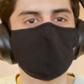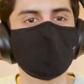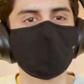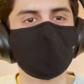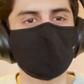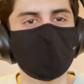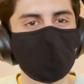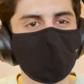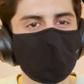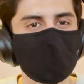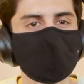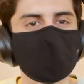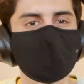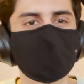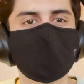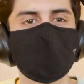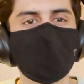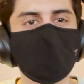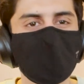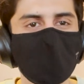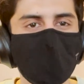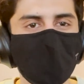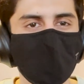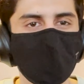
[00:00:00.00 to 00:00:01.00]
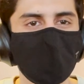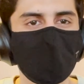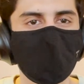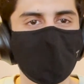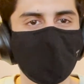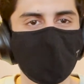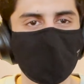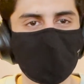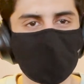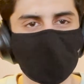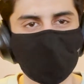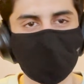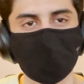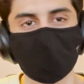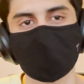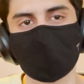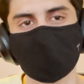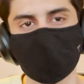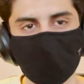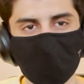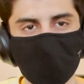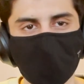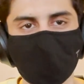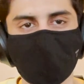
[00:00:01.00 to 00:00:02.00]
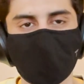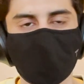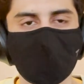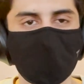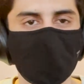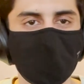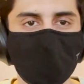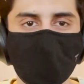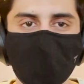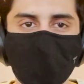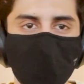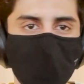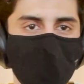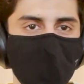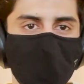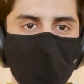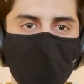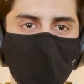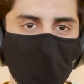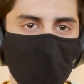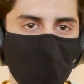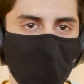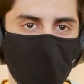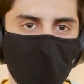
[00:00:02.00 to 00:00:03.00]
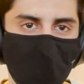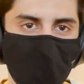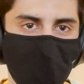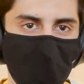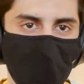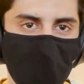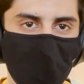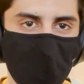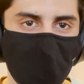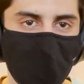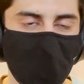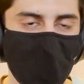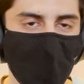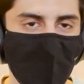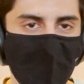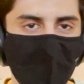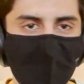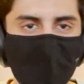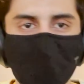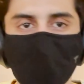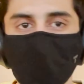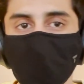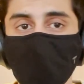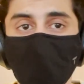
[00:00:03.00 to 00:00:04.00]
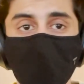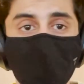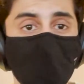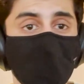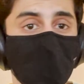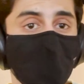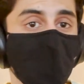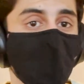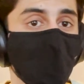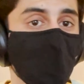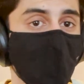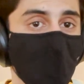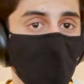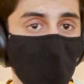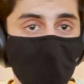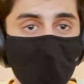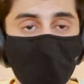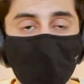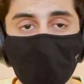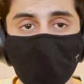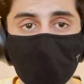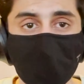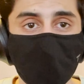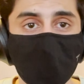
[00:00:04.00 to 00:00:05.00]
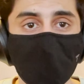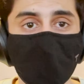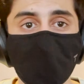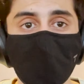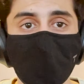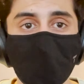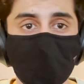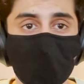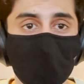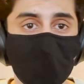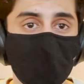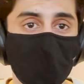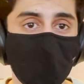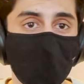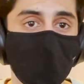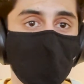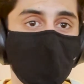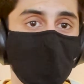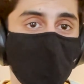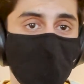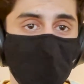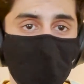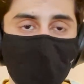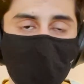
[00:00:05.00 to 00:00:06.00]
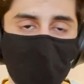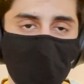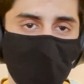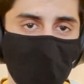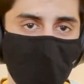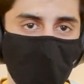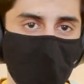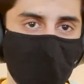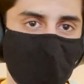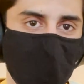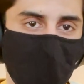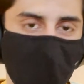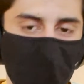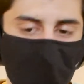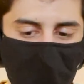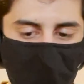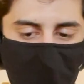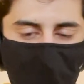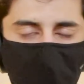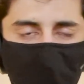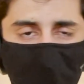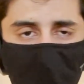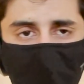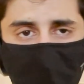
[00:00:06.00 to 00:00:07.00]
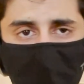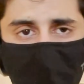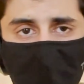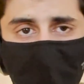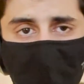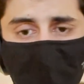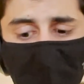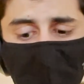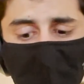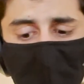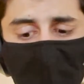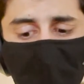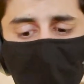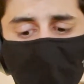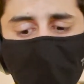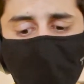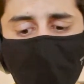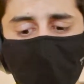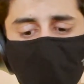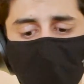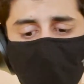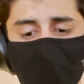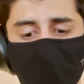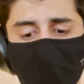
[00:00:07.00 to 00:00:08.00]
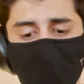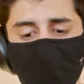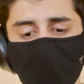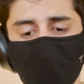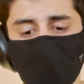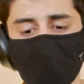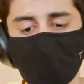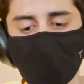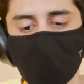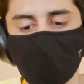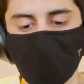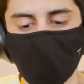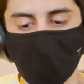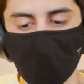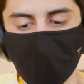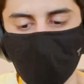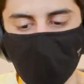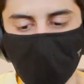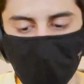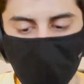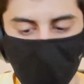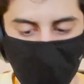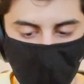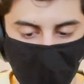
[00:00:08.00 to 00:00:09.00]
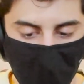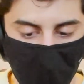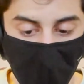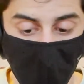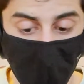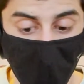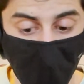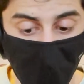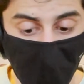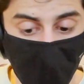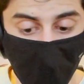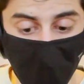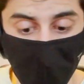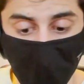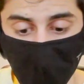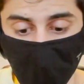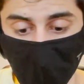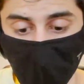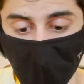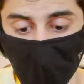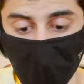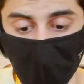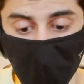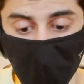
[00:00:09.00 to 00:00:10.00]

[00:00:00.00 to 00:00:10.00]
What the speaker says: creates some kind of balance. But still, I think if you drive in Norway, you find a lot of electric cars in the bus lanes. And I think one more new